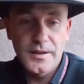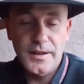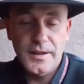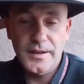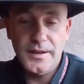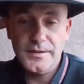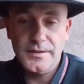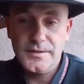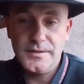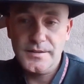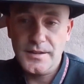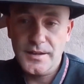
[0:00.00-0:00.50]

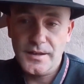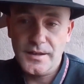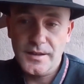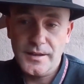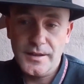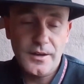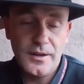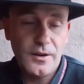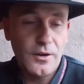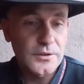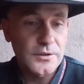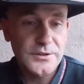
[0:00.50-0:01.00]

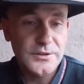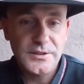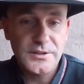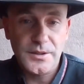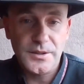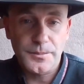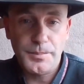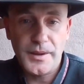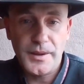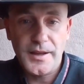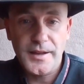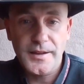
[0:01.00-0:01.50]
It all just
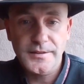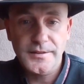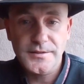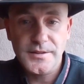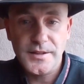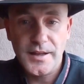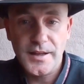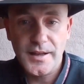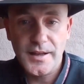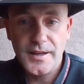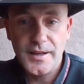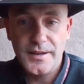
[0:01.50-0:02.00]

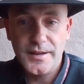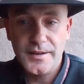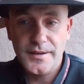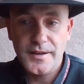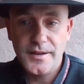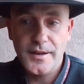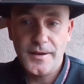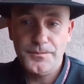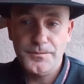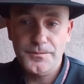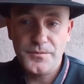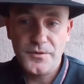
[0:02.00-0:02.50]
depends.
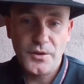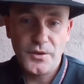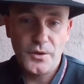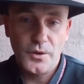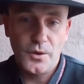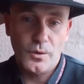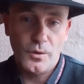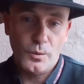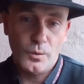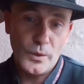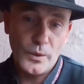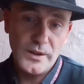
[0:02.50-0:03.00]
And
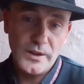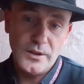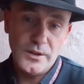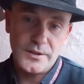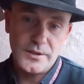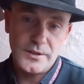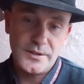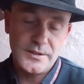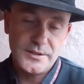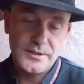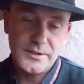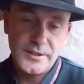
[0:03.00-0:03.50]
so we
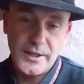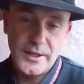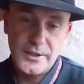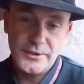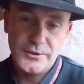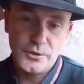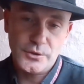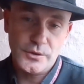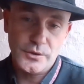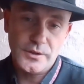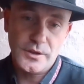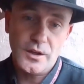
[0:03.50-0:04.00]
look at the
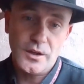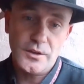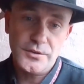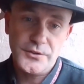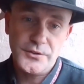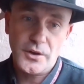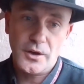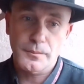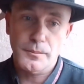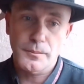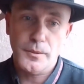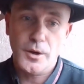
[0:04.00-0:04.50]
schedule, and I'll
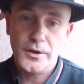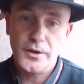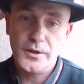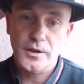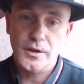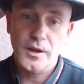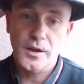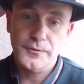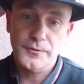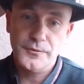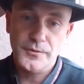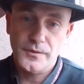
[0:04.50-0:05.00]
start
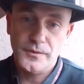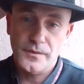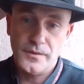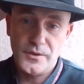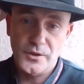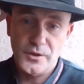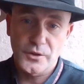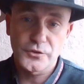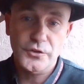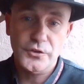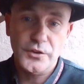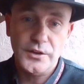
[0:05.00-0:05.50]
marking off
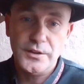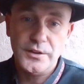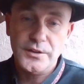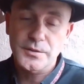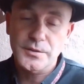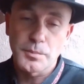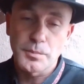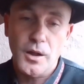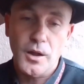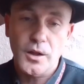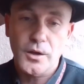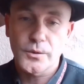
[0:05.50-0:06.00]
usually the
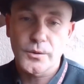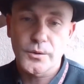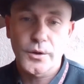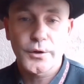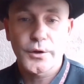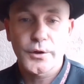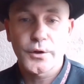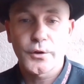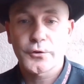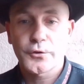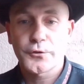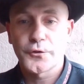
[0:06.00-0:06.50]
smaller
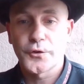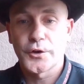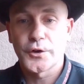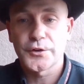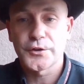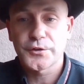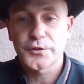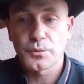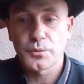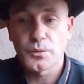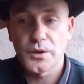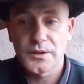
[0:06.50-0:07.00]
rodeos
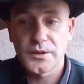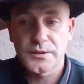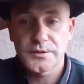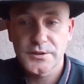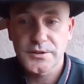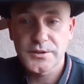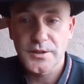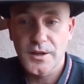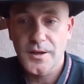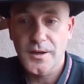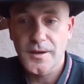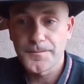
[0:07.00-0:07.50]
first,
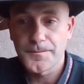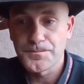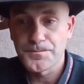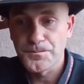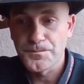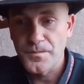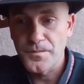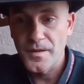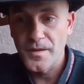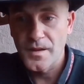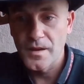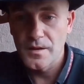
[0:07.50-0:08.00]
which I
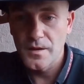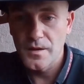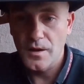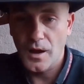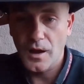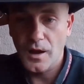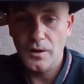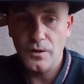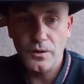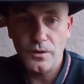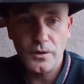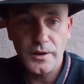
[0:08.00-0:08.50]

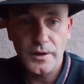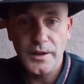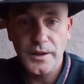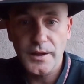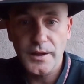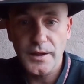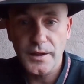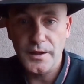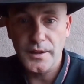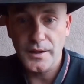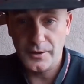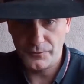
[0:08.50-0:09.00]
only
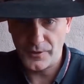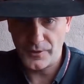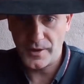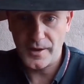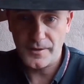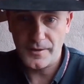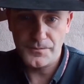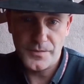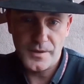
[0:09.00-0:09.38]
hit if